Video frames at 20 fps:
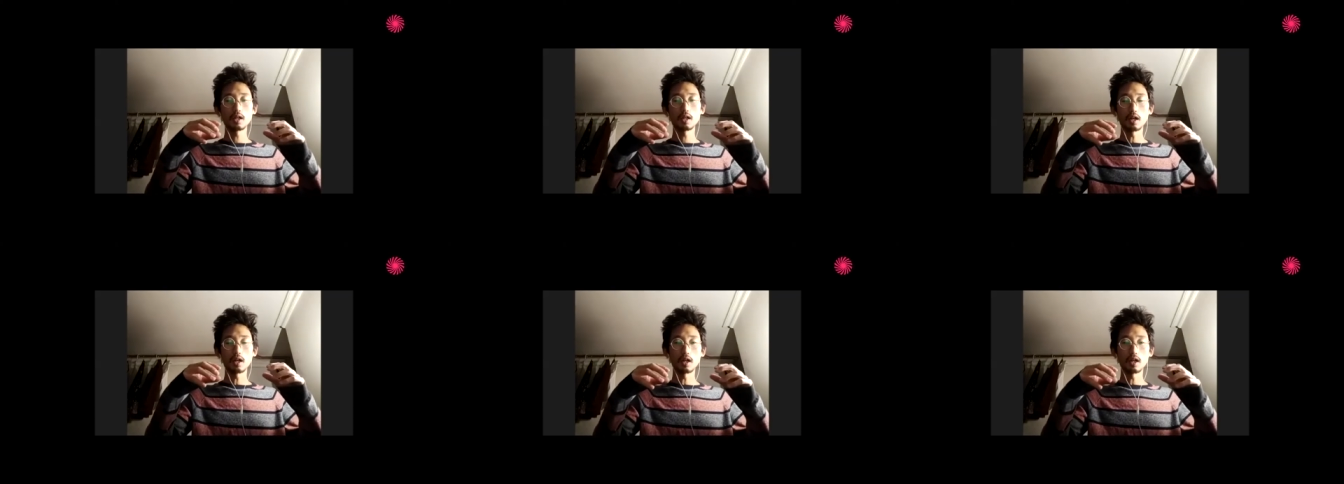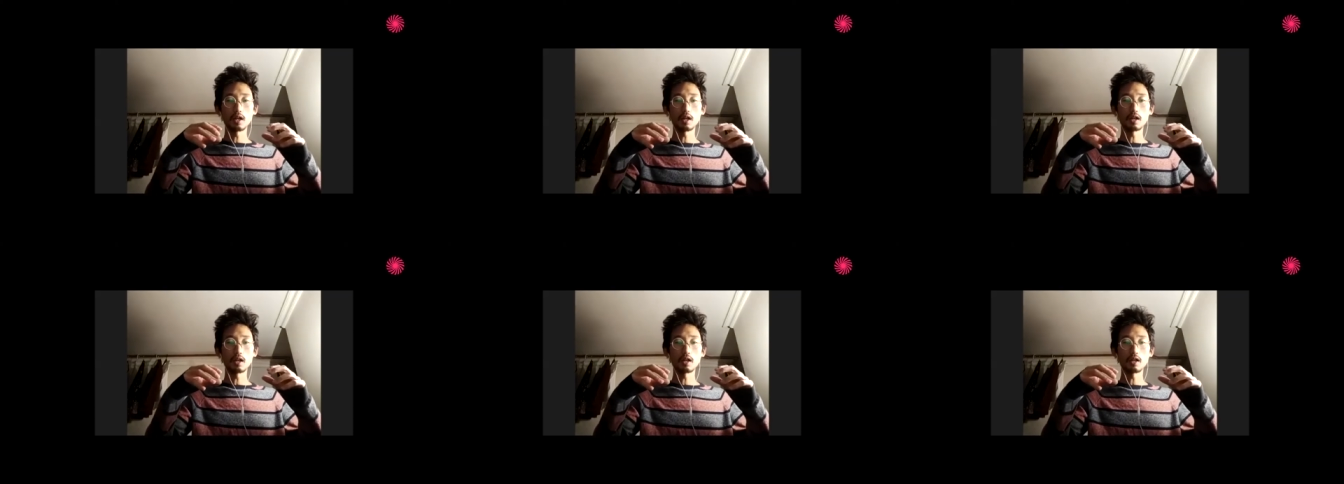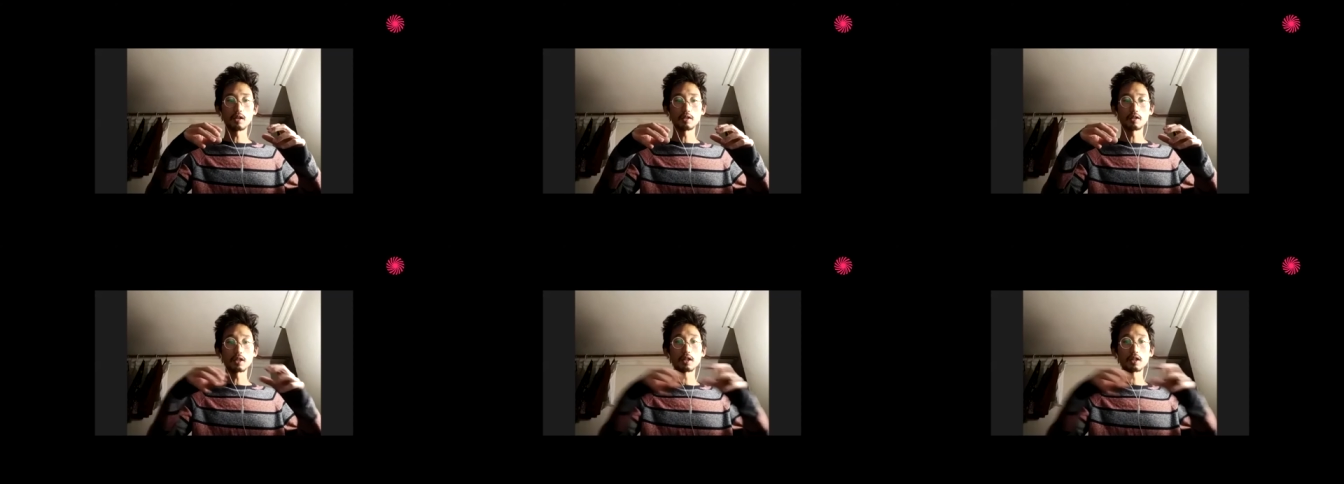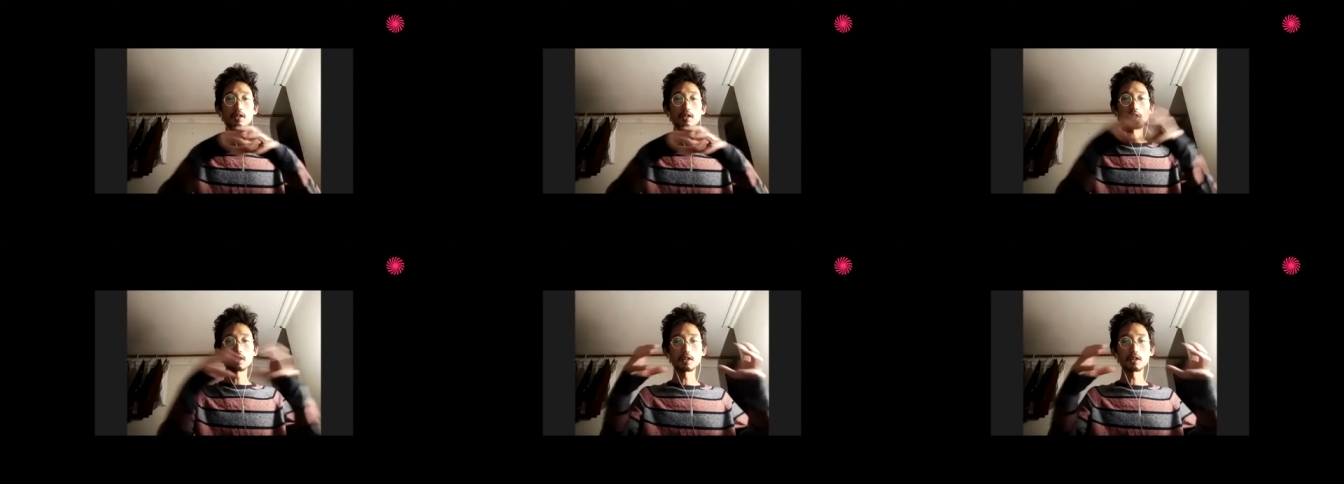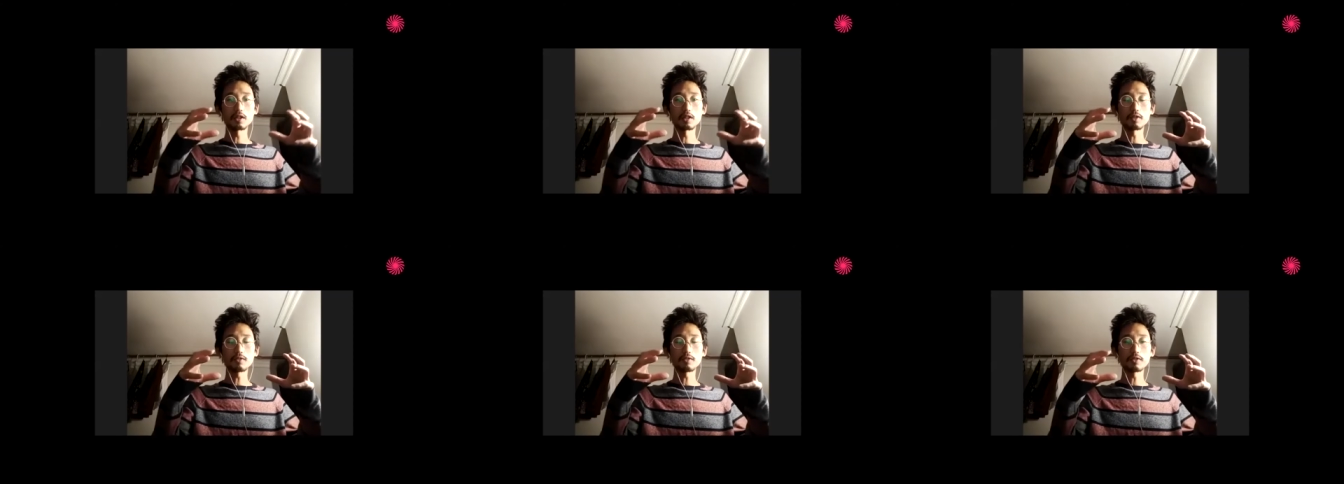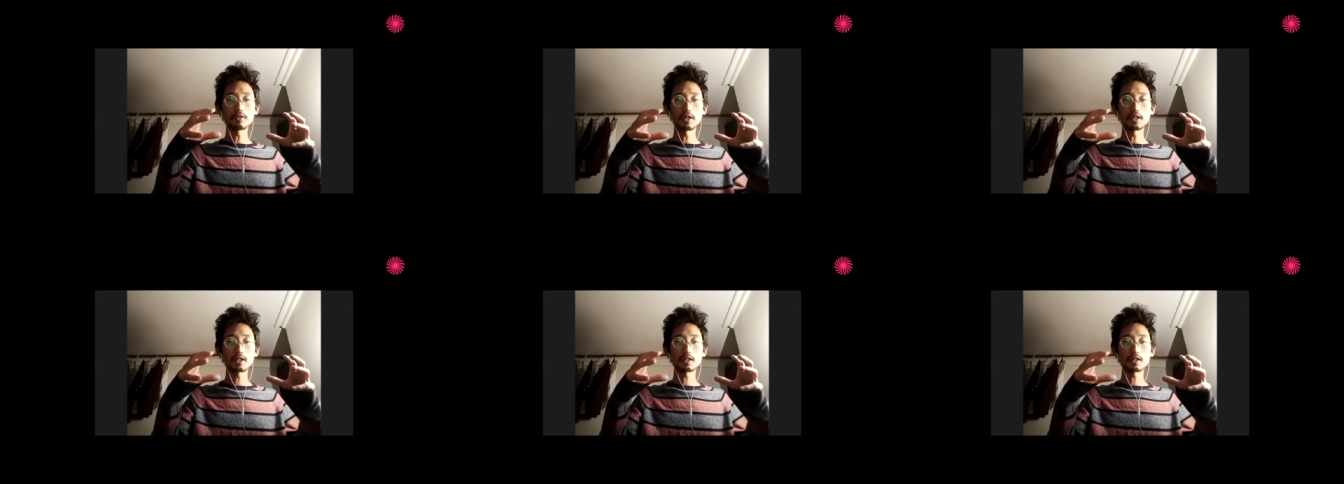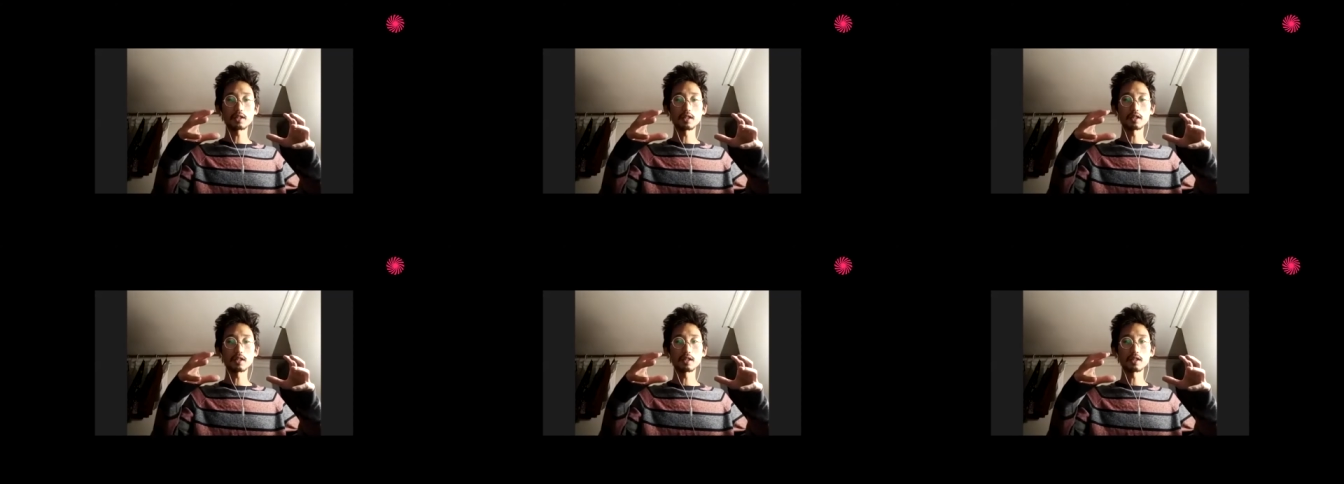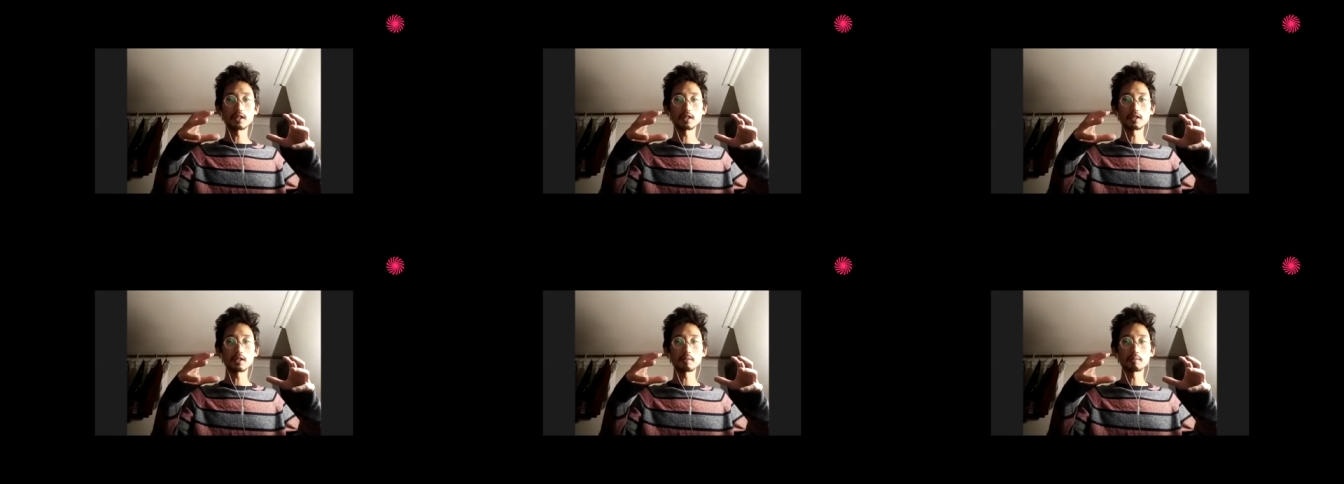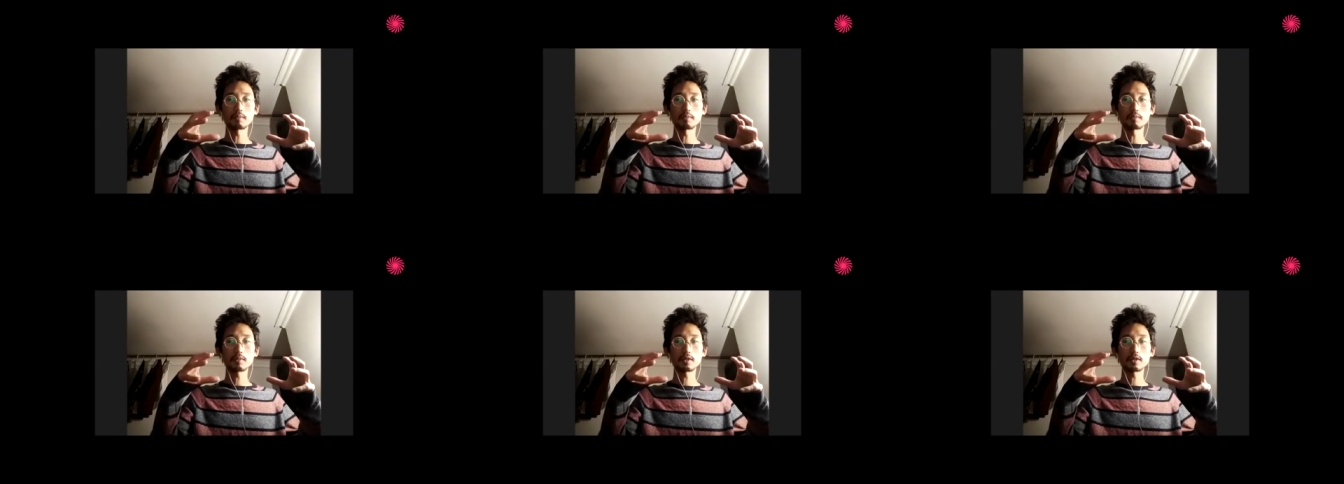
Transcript: uh, that the, the difference and the